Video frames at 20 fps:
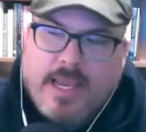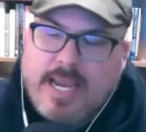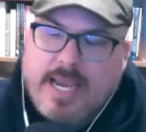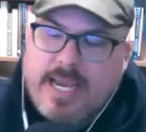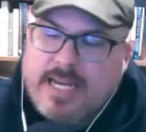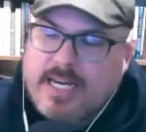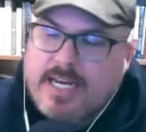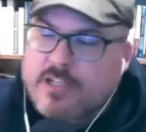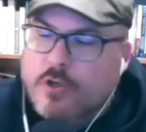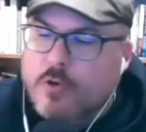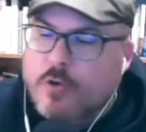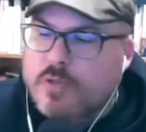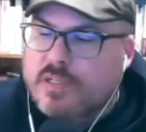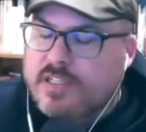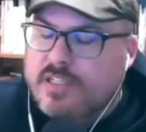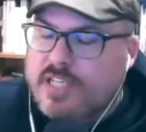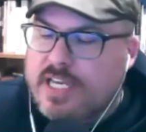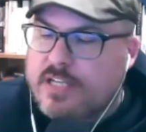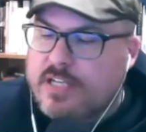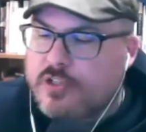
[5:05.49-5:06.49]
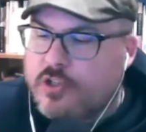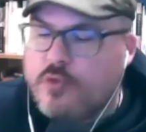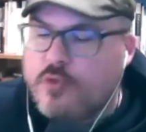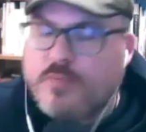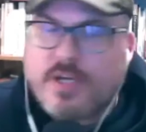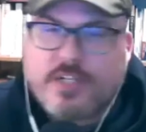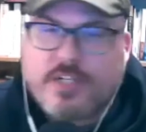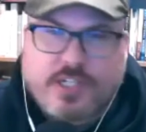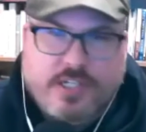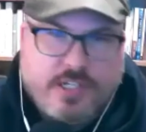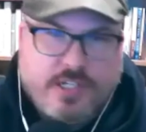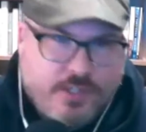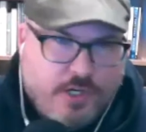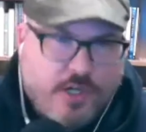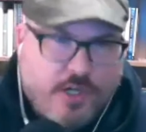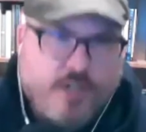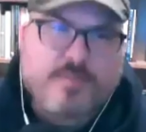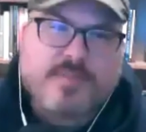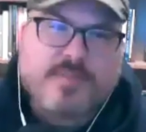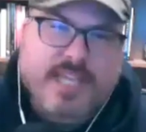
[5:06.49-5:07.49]
And I don't get too much into
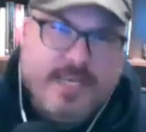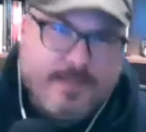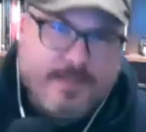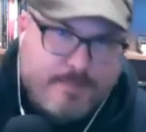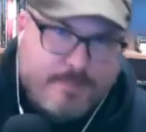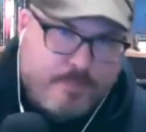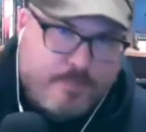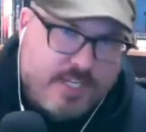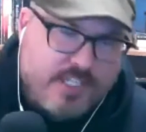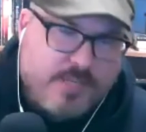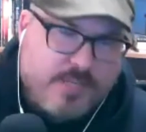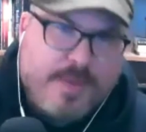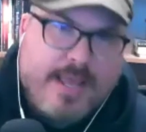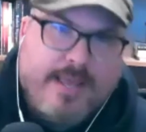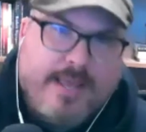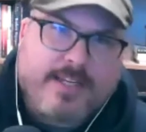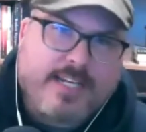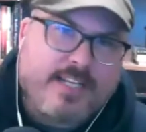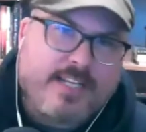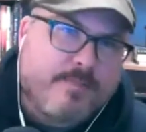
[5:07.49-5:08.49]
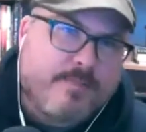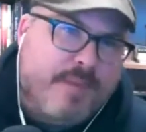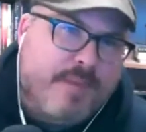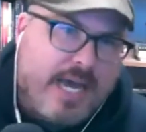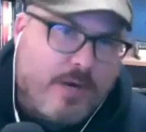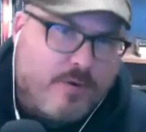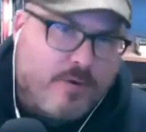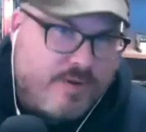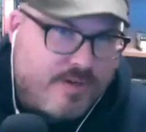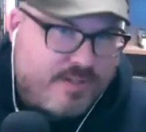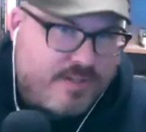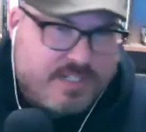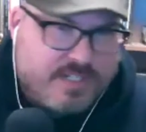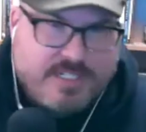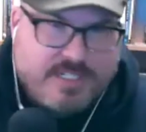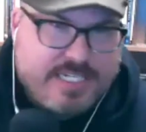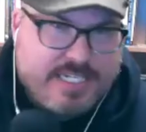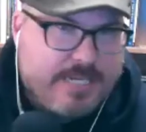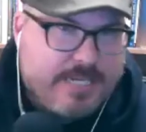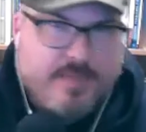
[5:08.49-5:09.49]
terms like principalities and powers
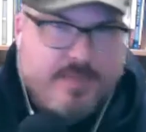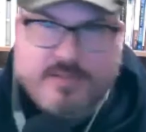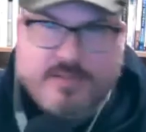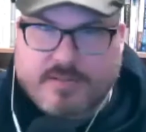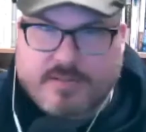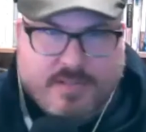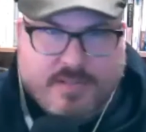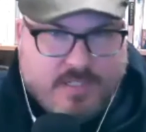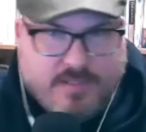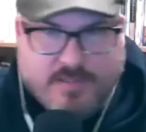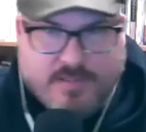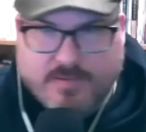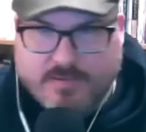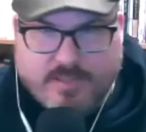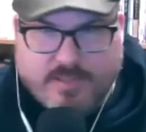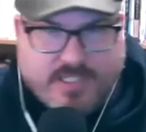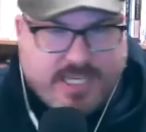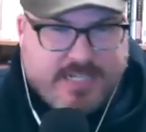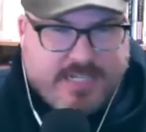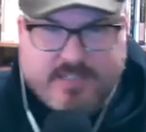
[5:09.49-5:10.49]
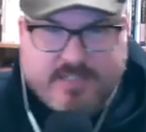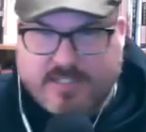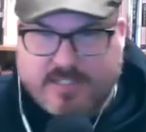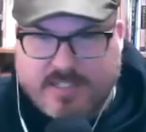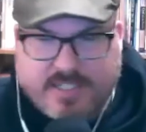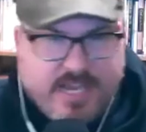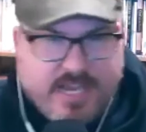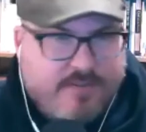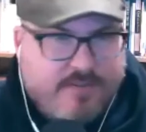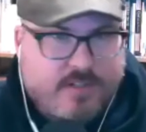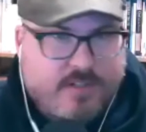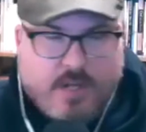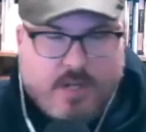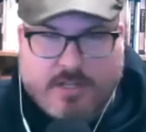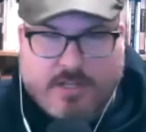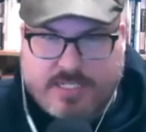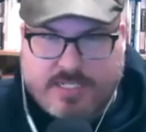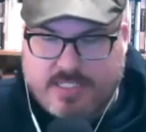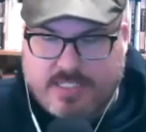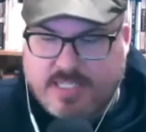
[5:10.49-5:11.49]
and demons and Satan and the devil and
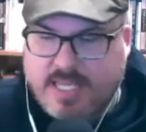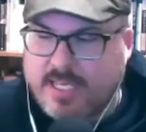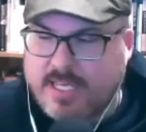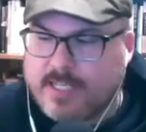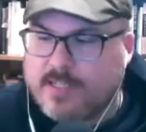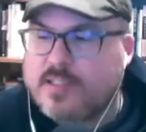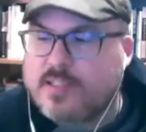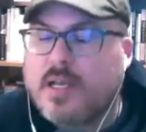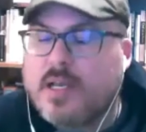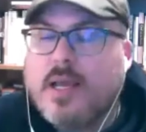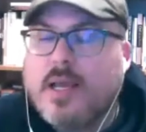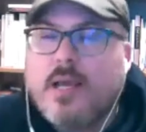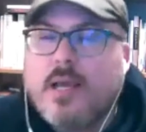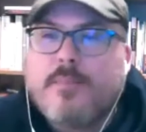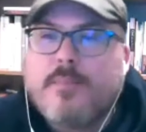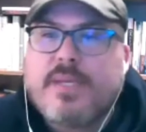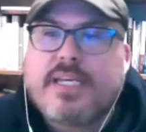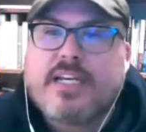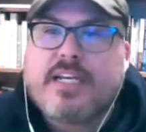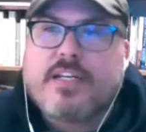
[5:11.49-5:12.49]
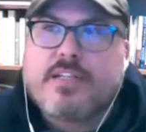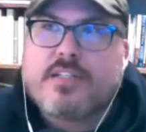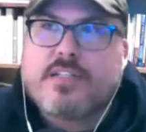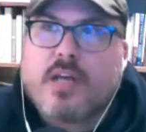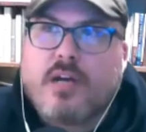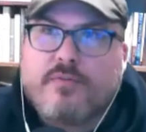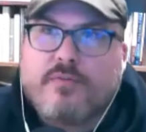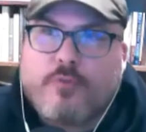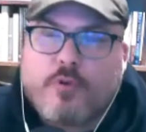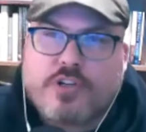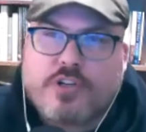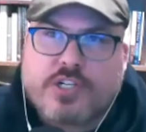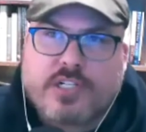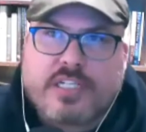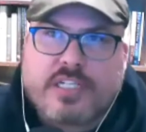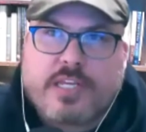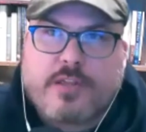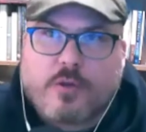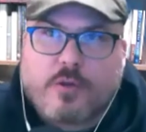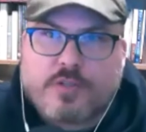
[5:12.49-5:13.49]
all these things, because
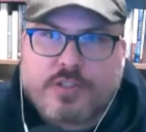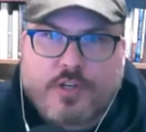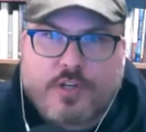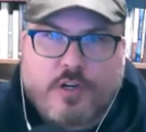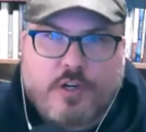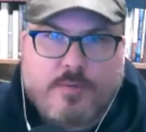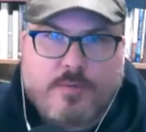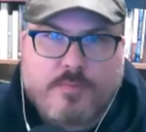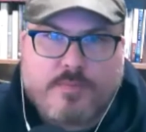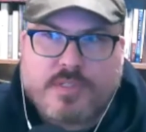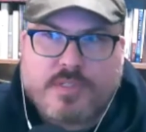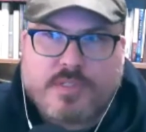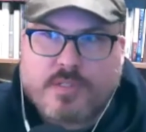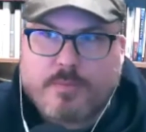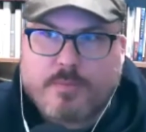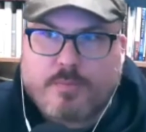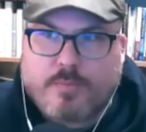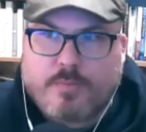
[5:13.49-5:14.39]
unfortunately those terms